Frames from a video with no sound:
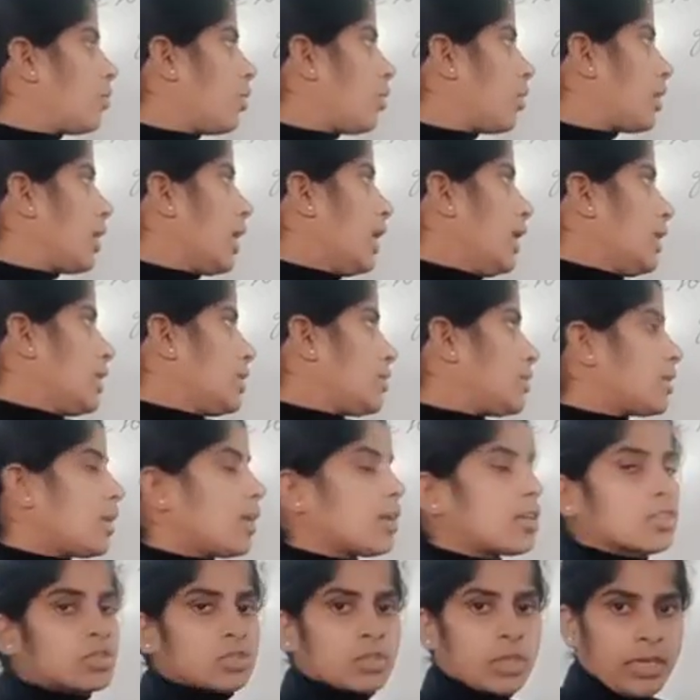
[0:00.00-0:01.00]
what
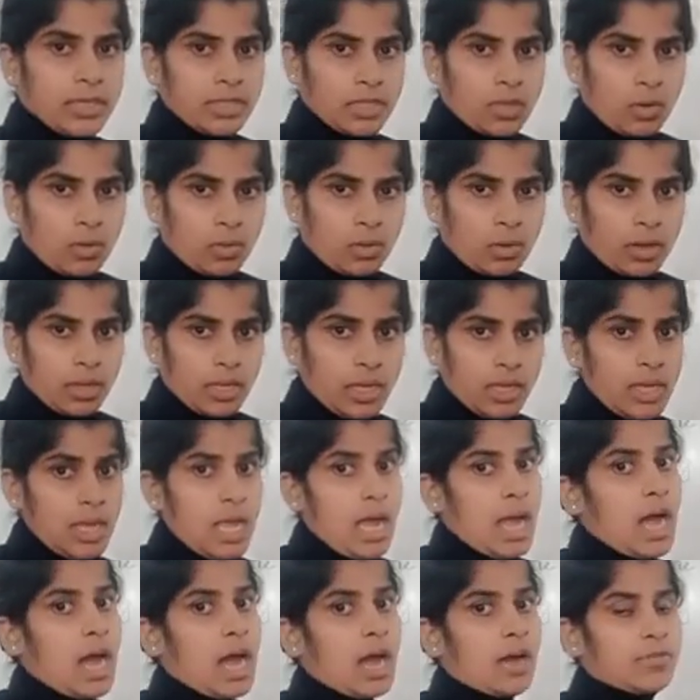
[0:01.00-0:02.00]
silk thread only.
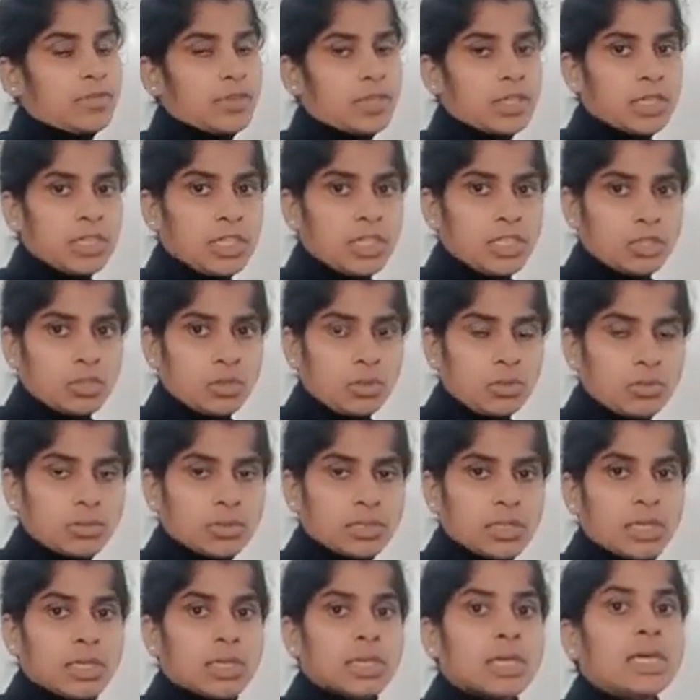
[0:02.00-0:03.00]
After he took
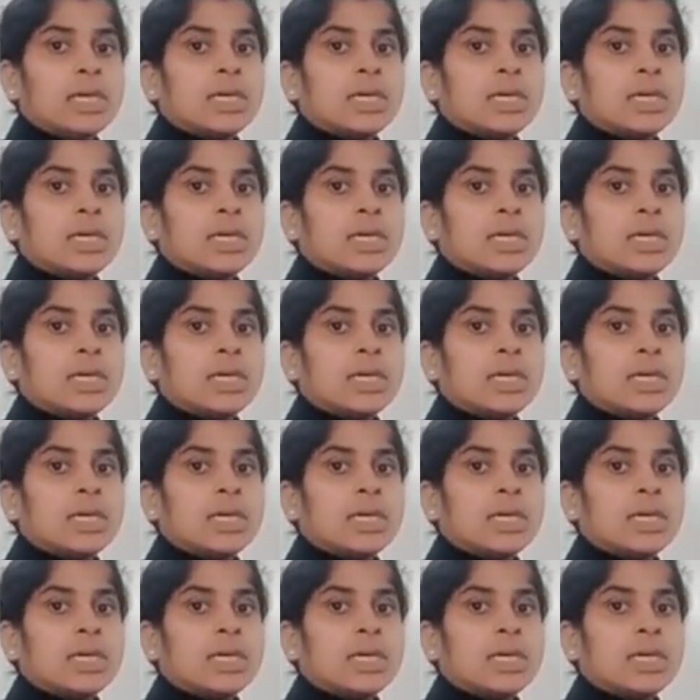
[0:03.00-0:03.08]
the